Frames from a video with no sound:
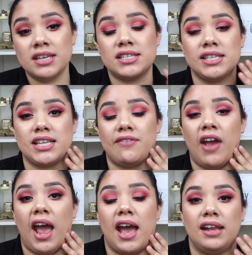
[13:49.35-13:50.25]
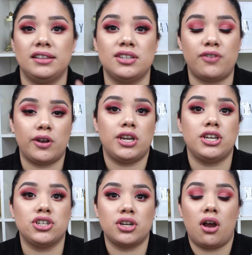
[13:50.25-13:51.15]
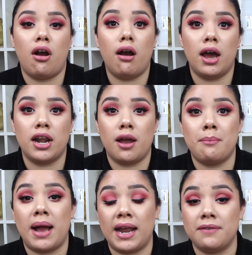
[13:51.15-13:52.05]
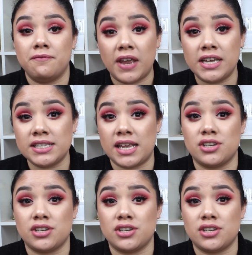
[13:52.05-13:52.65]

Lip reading: since I've had this foundation on my face,